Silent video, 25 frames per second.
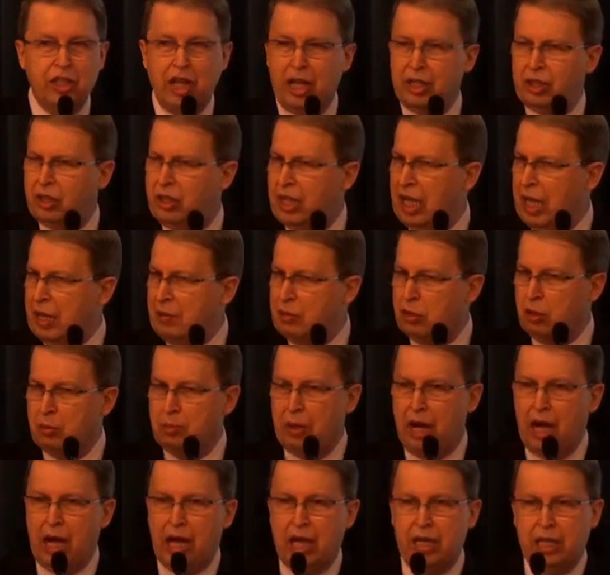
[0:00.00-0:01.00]
not time to
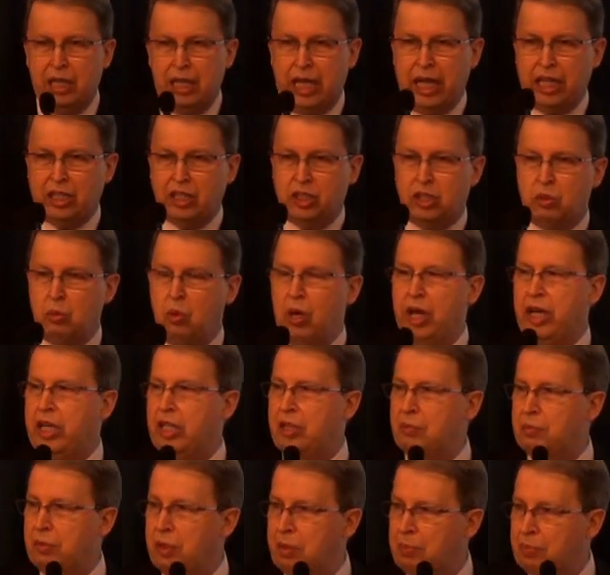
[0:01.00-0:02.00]
buy. Let's
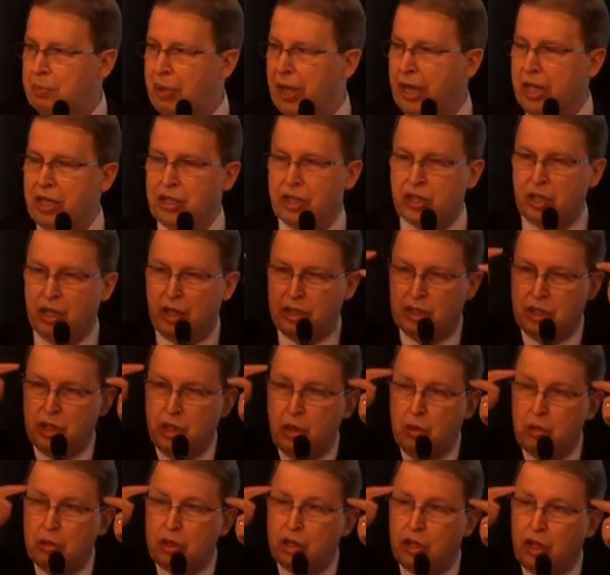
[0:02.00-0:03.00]
wait. Be patient.
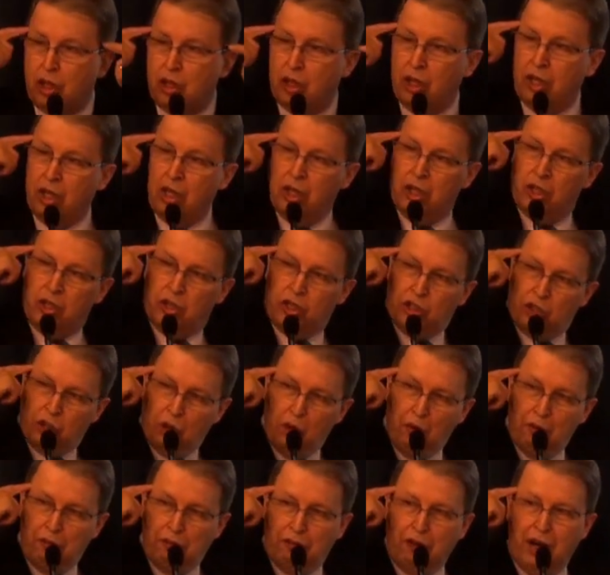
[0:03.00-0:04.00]
Use the
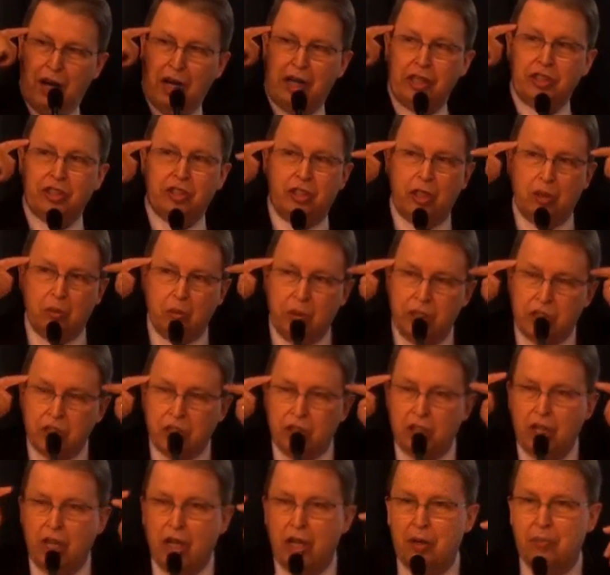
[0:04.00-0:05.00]
sophos, the
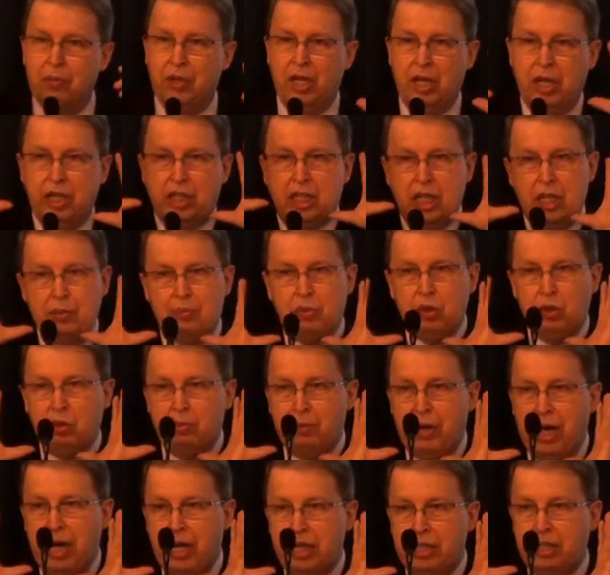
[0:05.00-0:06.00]
wisdom. Keep your
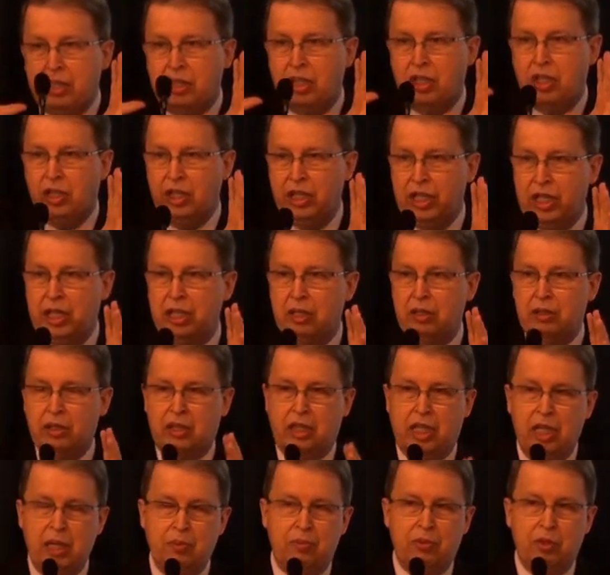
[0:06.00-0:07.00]
mind clear.
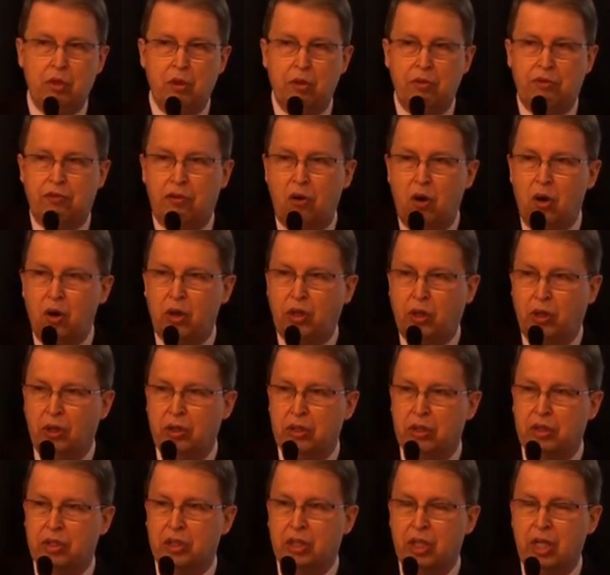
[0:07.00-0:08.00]
Keep your
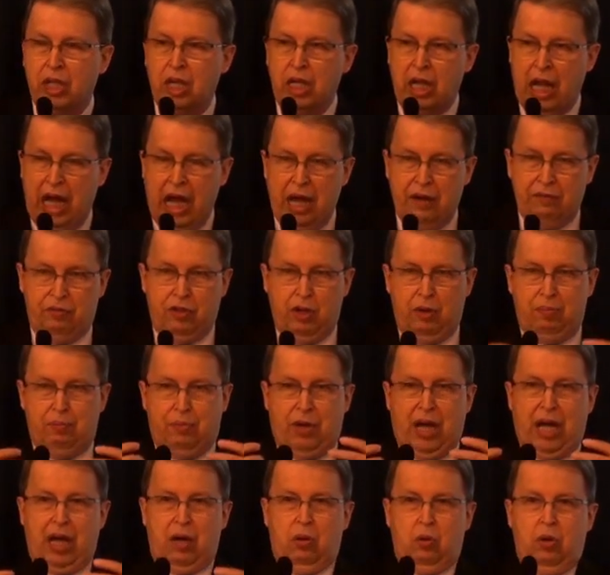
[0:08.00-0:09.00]
focus. Have the
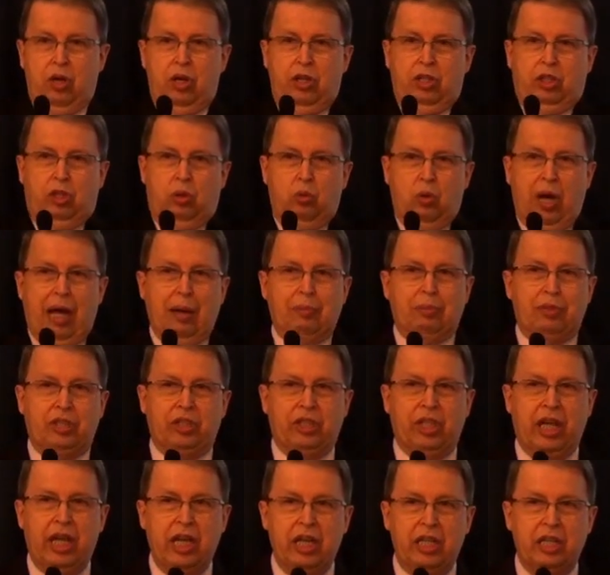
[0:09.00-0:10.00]
power to
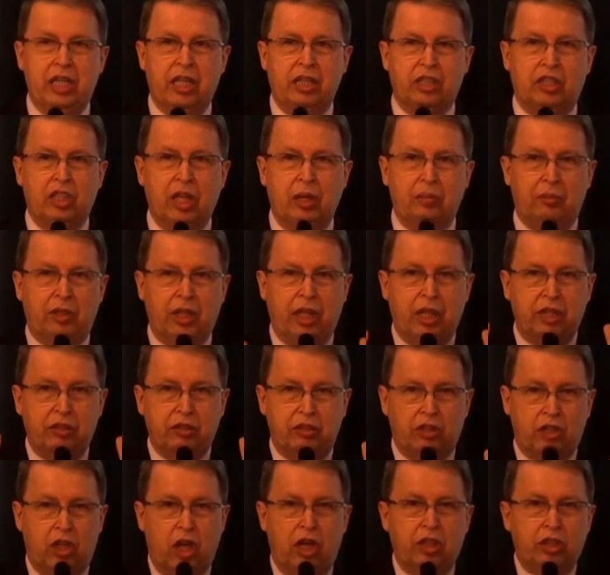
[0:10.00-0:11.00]
abstain in some
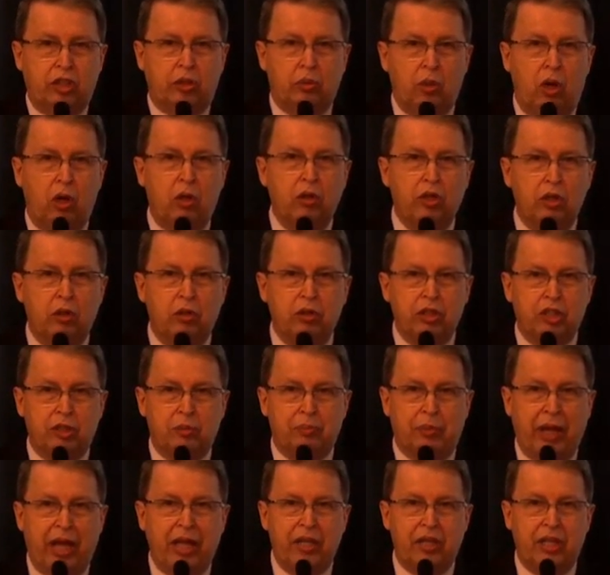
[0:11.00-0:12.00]
things. Control your
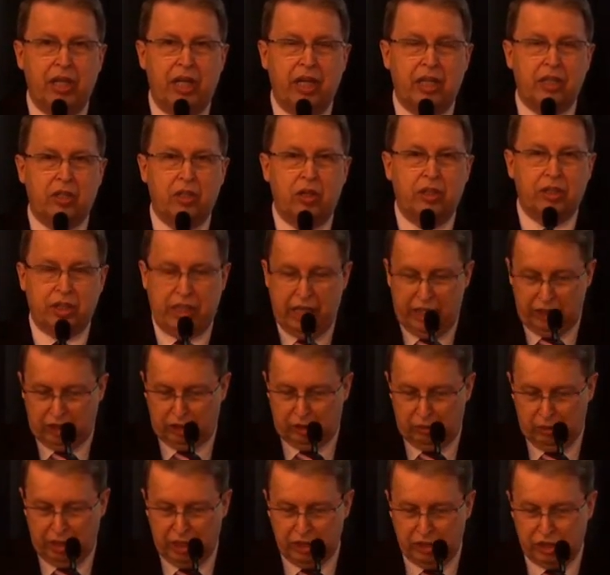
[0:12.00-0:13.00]
spending. Don't get
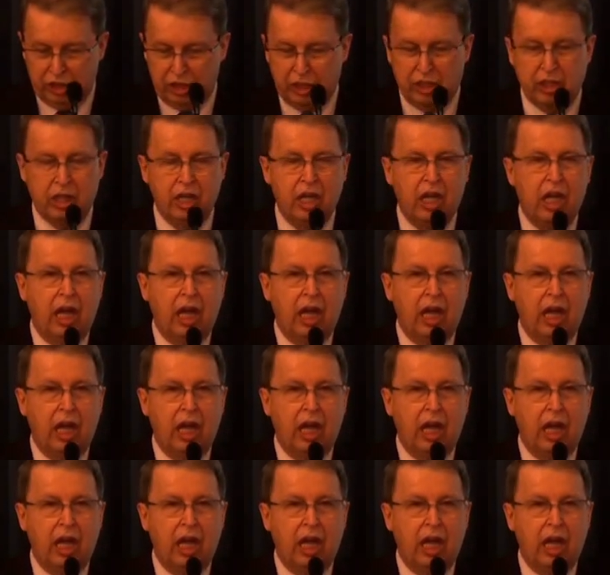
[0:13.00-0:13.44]
crazy.